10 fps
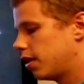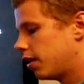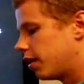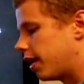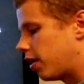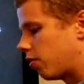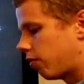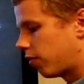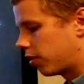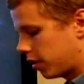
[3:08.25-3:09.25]
Now
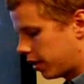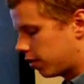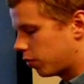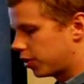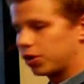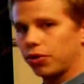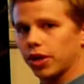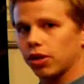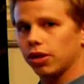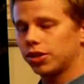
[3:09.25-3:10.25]
when you're doing a
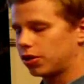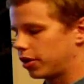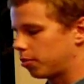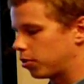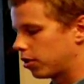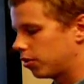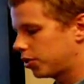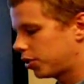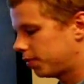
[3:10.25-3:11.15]
clustering approach,